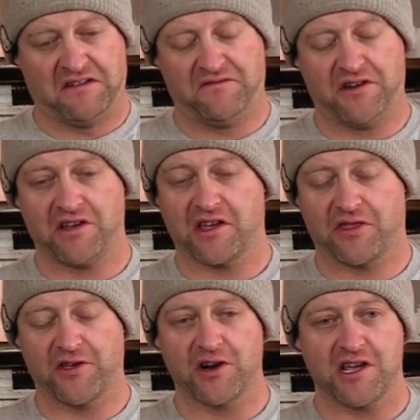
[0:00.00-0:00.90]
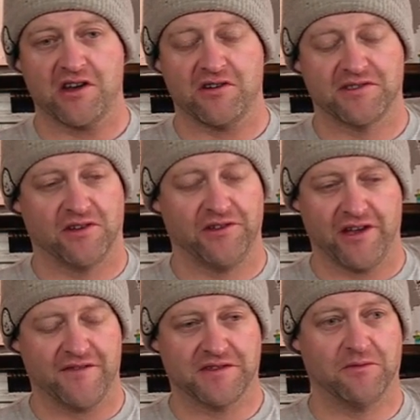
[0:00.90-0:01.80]
If they're like 30 years old and
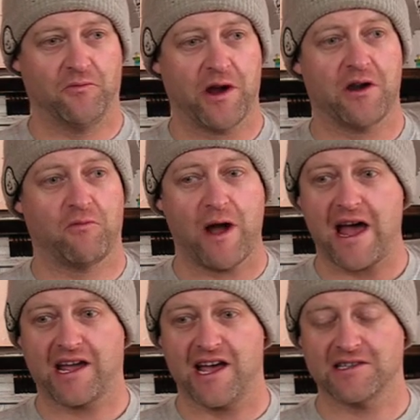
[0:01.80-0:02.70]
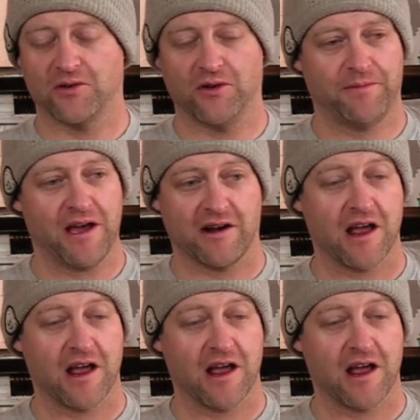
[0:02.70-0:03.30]
have some weird whack ass hole pattern,